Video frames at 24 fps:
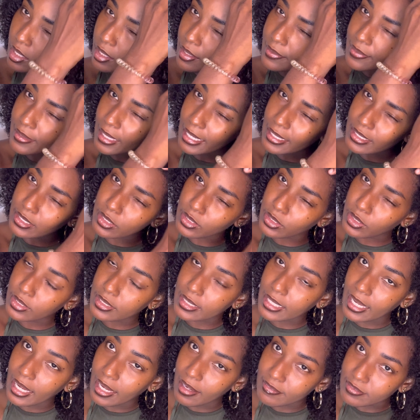that you're
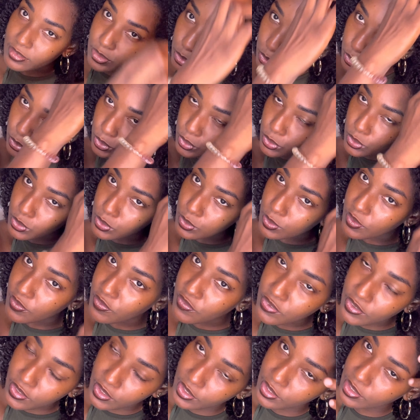gonna have to
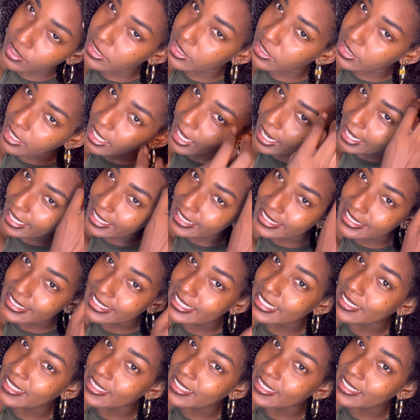further hide it,